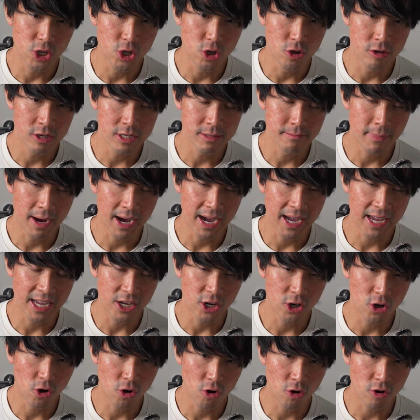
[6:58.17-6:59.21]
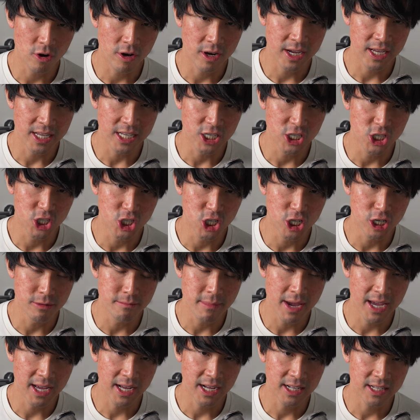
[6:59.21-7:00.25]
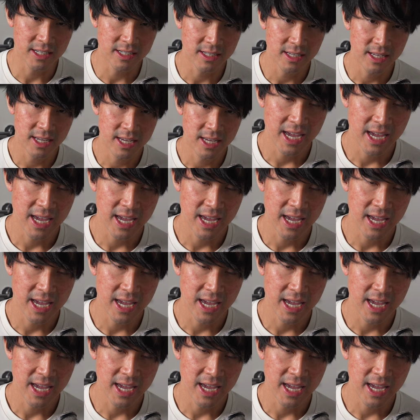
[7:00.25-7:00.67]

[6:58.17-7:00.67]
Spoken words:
use my current Gmail